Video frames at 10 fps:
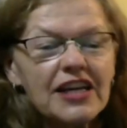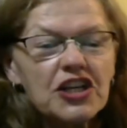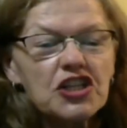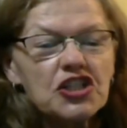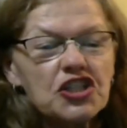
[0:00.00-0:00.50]

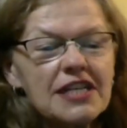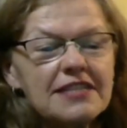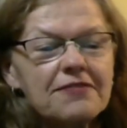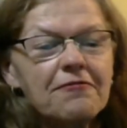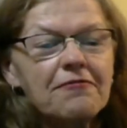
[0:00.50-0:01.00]

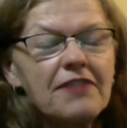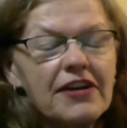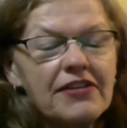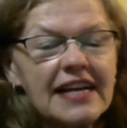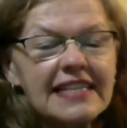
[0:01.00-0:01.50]
She's
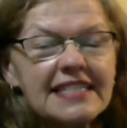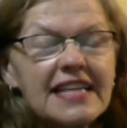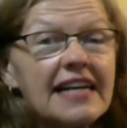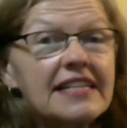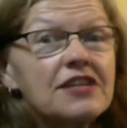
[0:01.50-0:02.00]
very
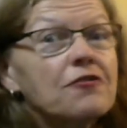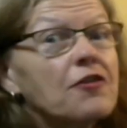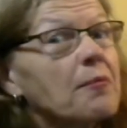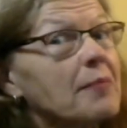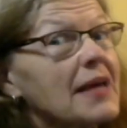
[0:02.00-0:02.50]
excited for
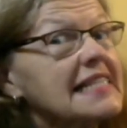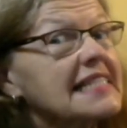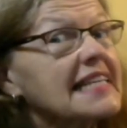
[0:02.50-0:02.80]
the Best